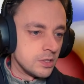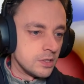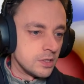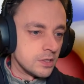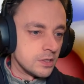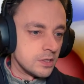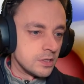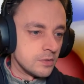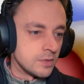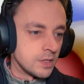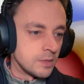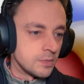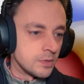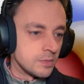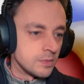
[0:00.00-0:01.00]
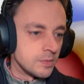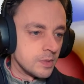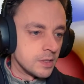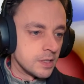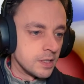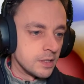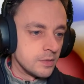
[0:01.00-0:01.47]
You're gonna deal with that problem.
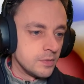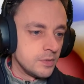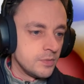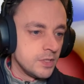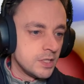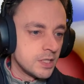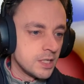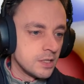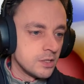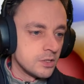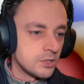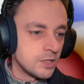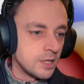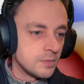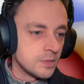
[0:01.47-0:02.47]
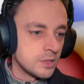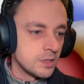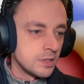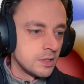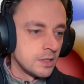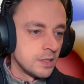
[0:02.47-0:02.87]
Okay, can we reset those traps?